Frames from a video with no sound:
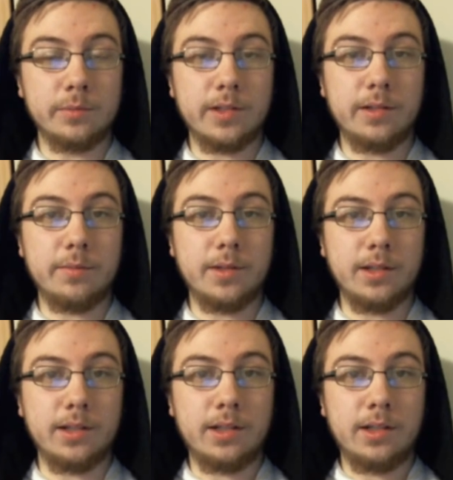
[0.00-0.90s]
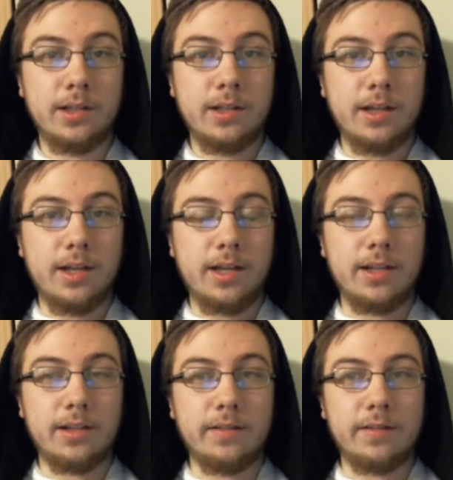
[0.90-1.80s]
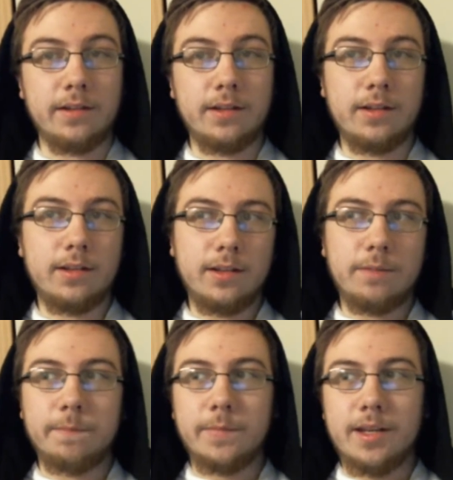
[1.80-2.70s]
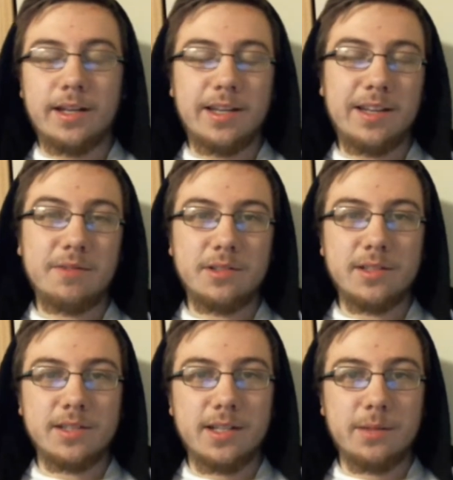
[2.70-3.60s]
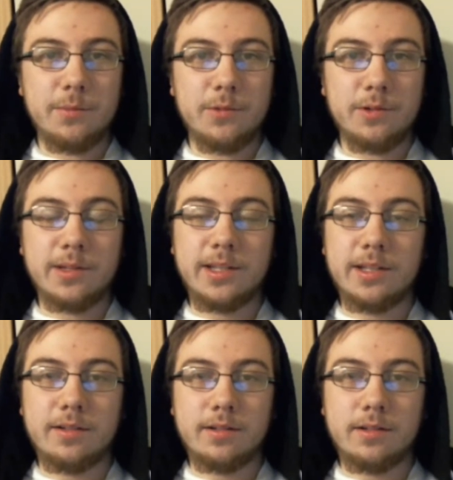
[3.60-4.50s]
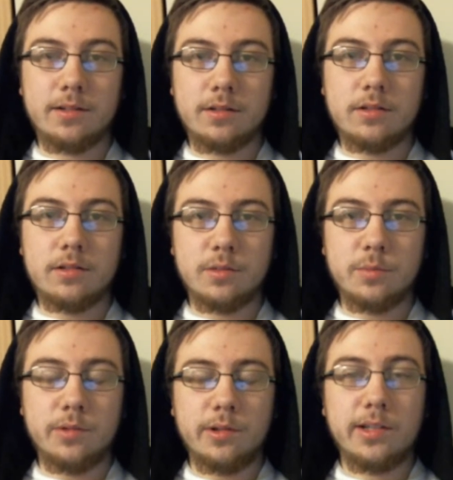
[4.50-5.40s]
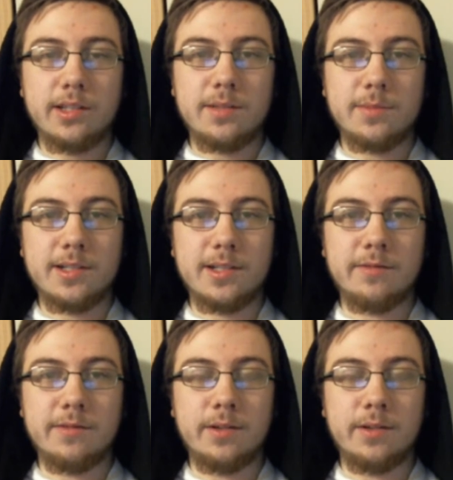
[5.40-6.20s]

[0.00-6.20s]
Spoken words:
that you meet, and I can't really say any more without spoiling some stuff.